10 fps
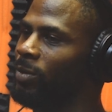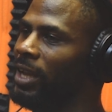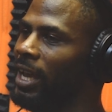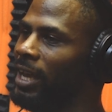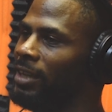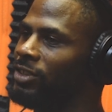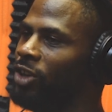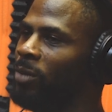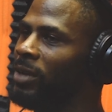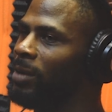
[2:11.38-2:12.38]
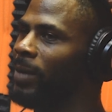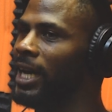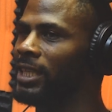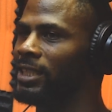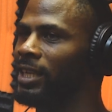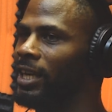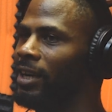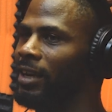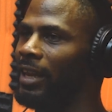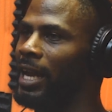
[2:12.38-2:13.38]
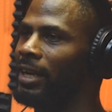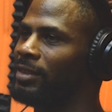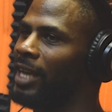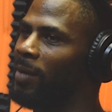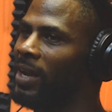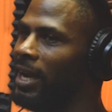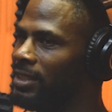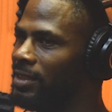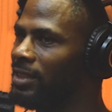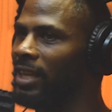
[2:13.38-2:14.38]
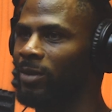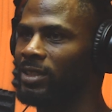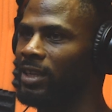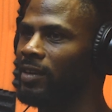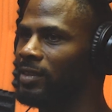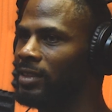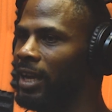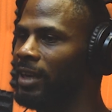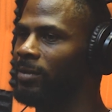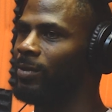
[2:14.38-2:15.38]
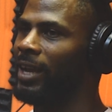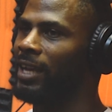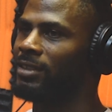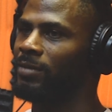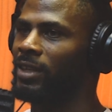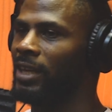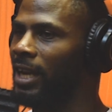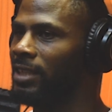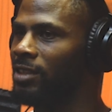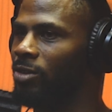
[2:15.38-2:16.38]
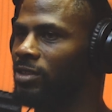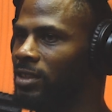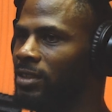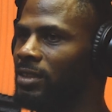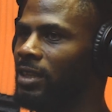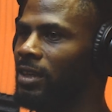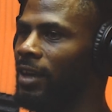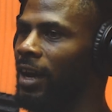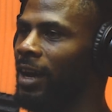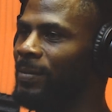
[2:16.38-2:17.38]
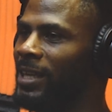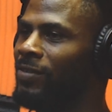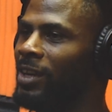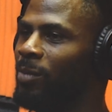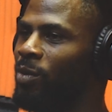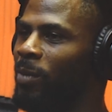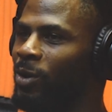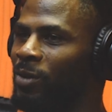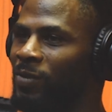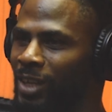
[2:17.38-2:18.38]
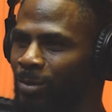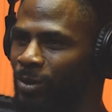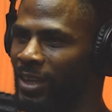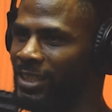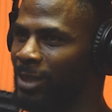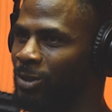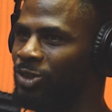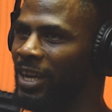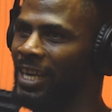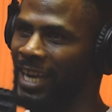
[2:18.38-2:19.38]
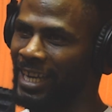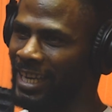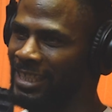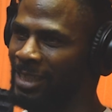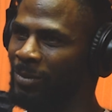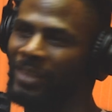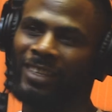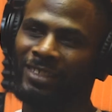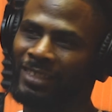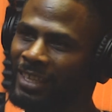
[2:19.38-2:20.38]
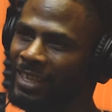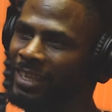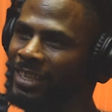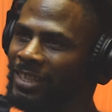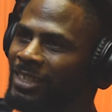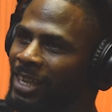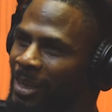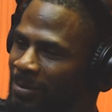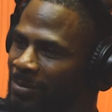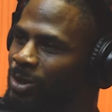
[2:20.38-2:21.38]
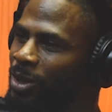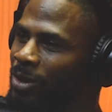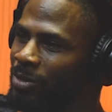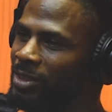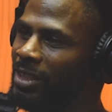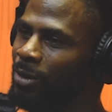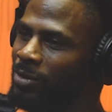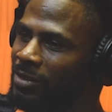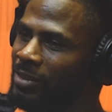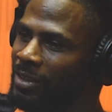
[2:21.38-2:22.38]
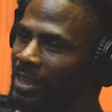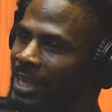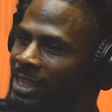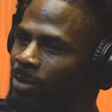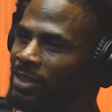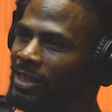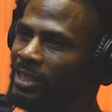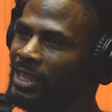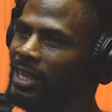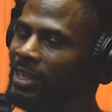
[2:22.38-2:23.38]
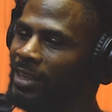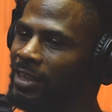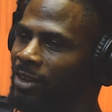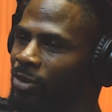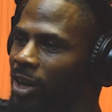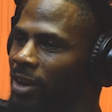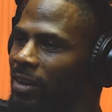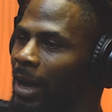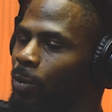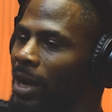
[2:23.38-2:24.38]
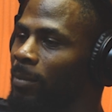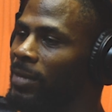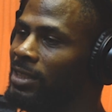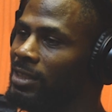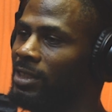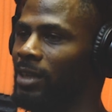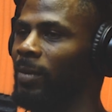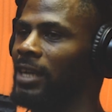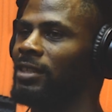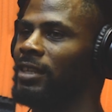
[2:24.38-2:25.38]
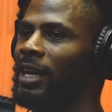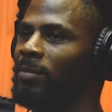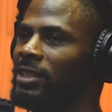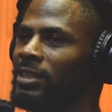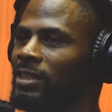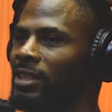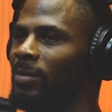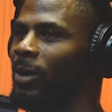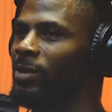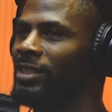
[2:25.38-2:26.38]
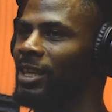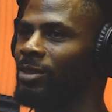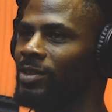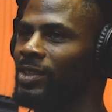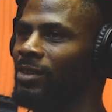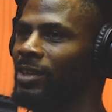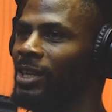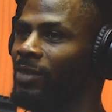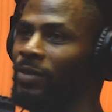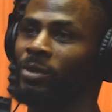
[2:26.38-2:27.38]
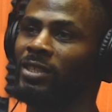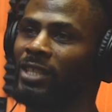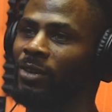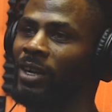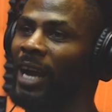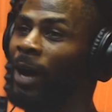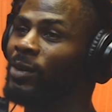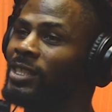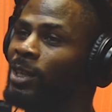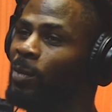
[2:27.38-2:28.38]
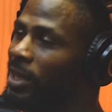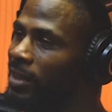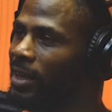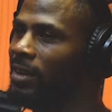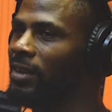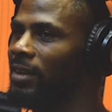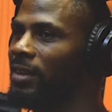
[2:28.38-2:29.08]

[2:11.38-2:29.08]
We had so many bodies in there. A lot of the top guys in the state was there at the time. We had some good ass coaches. Um, even the promoter for W X C was training out of that gym with us. Wow. Yep. So it was it was that gym was legit. You know, I I missed the gym actually. I missed the gym. I wish that it was still here. If it was still here, I would still be there,